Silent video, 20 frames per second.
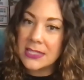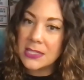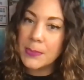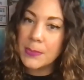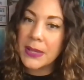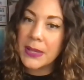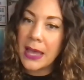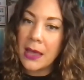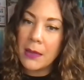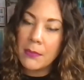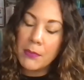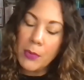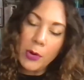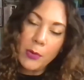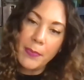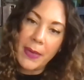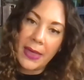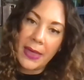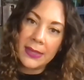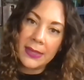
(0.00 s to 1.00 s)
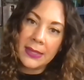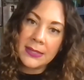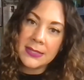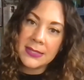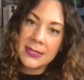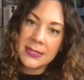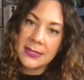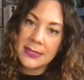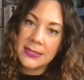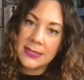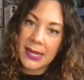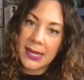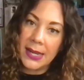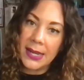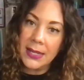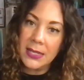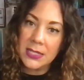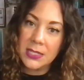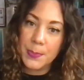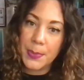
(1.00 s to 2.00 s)
become more balanced and
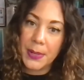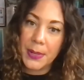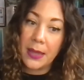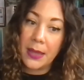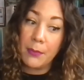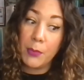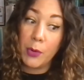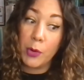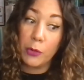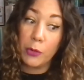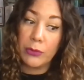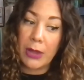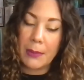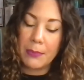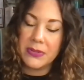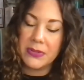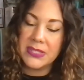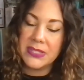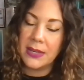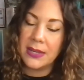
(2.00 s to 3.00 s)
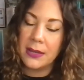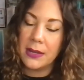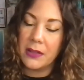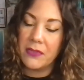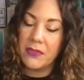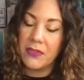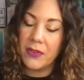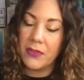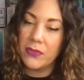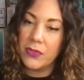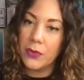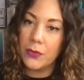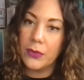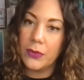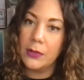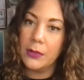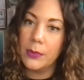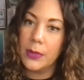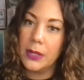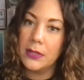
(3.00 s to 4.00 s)
starting to become more representative of the
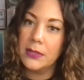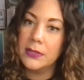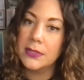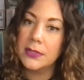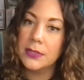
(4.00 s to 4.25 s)
real world?